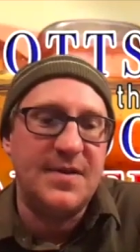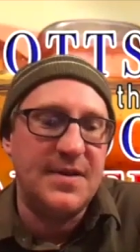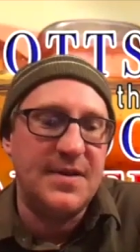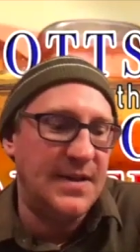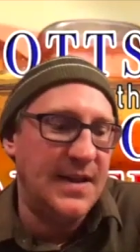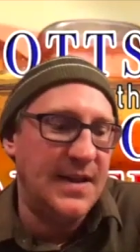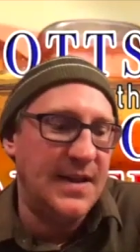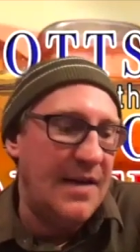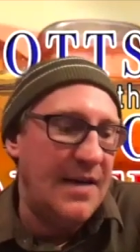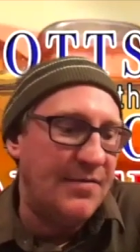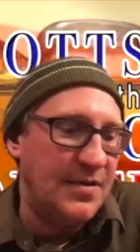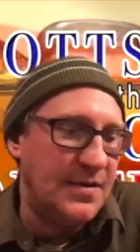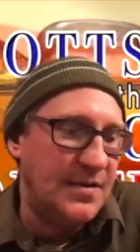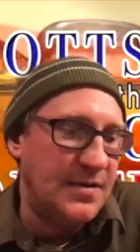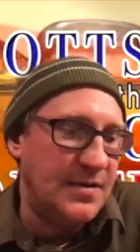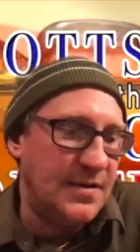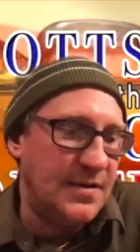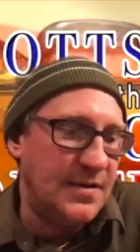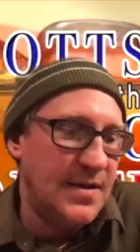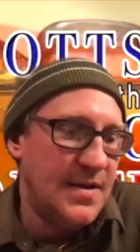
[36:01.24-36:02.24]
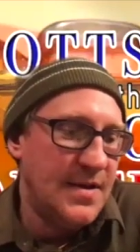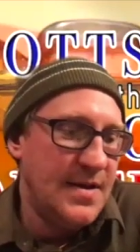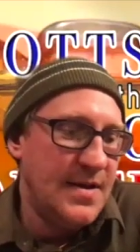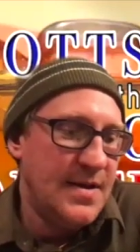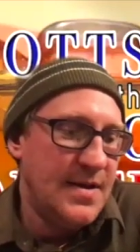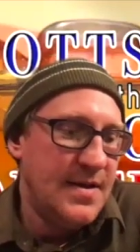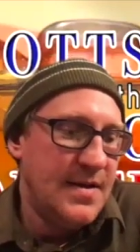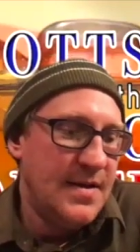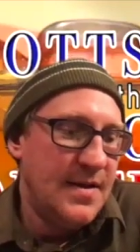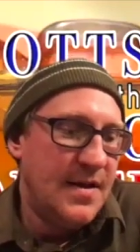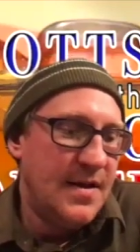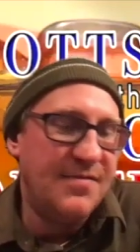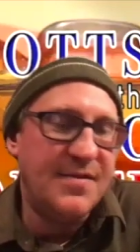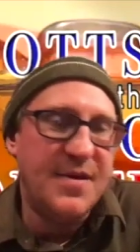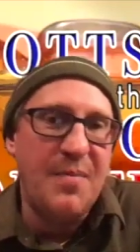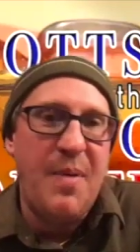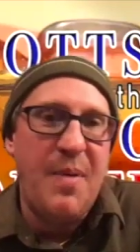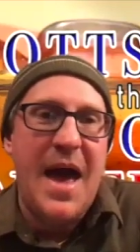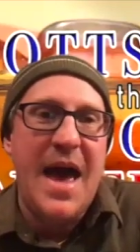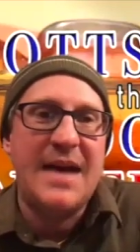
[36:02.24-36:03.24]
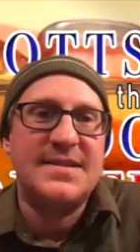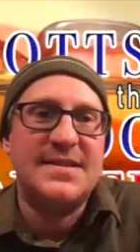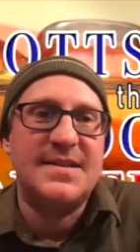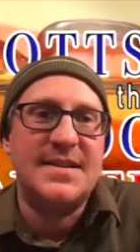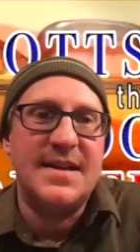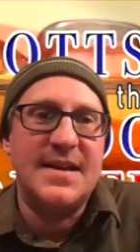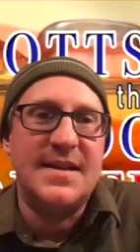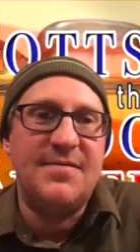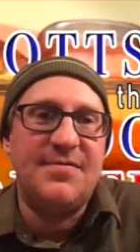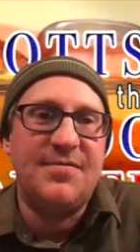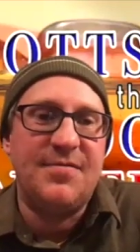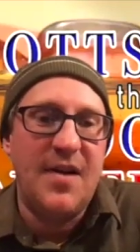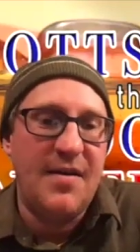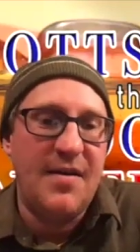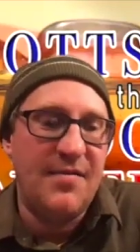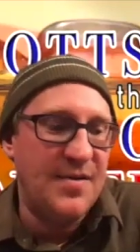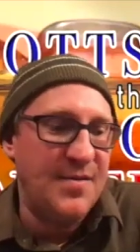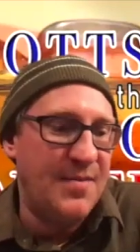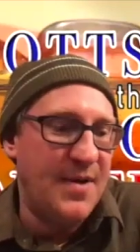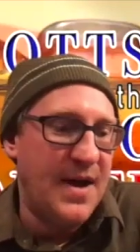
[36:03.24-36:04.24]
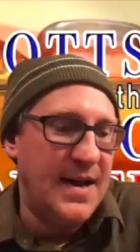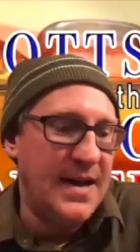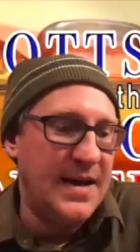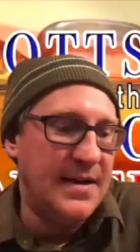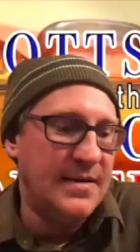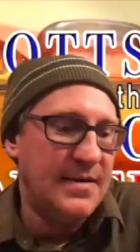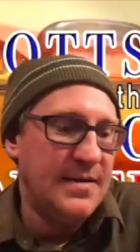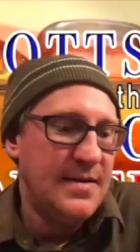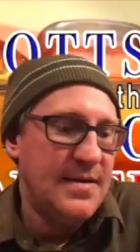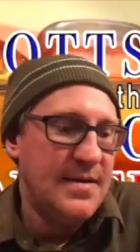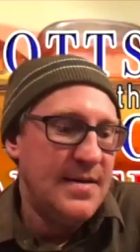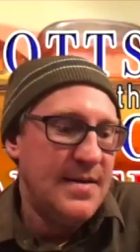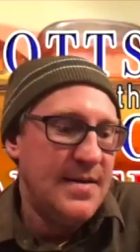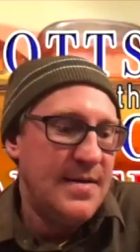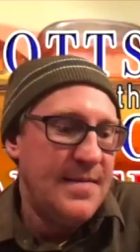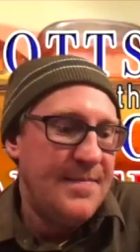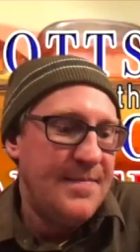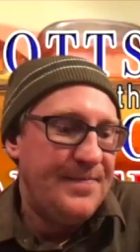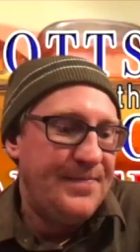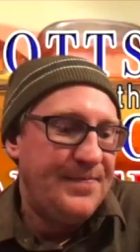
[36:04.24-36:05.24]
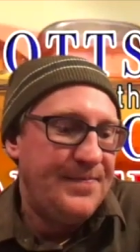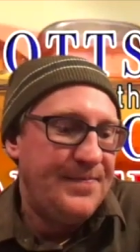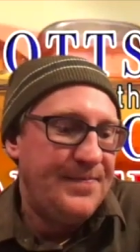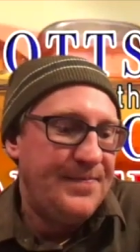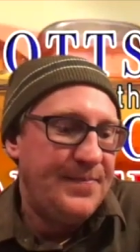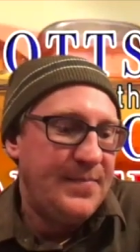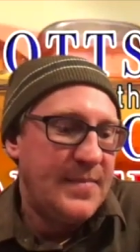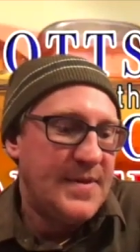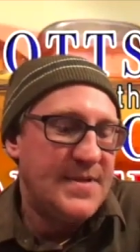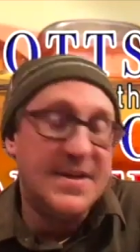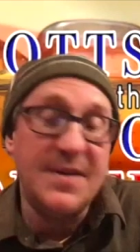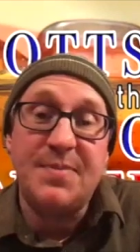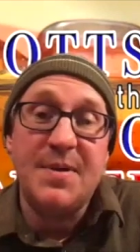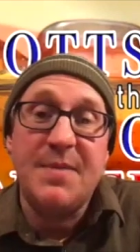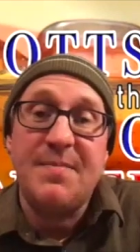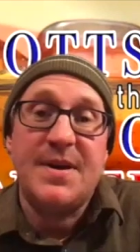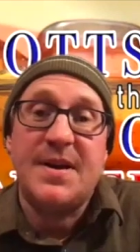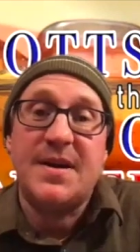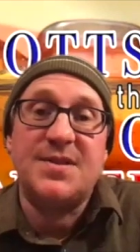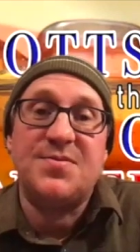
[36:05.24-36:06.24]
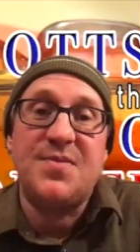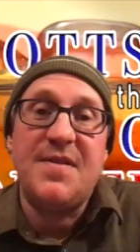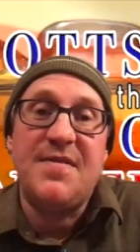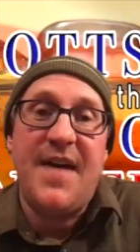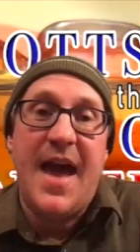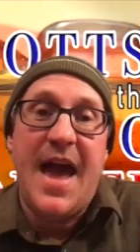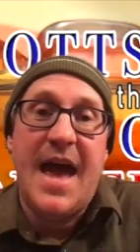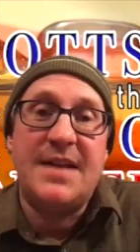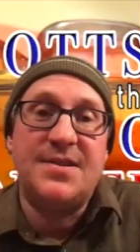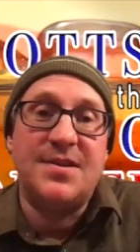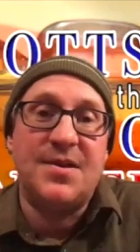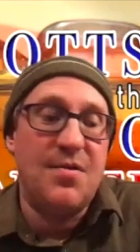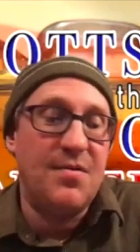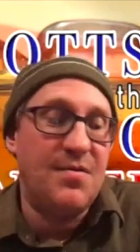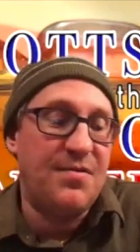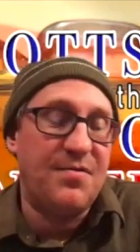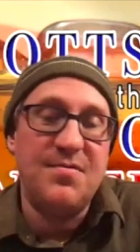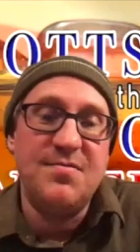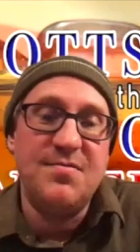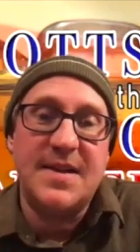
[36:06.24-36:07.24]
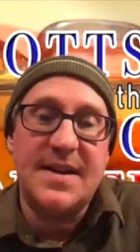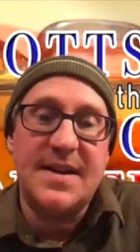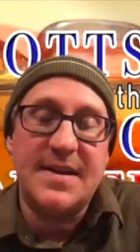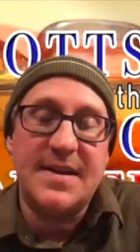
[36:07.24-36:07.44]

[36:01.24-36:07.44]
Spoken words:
level of capacity for everybody, simply because we've had to go through this.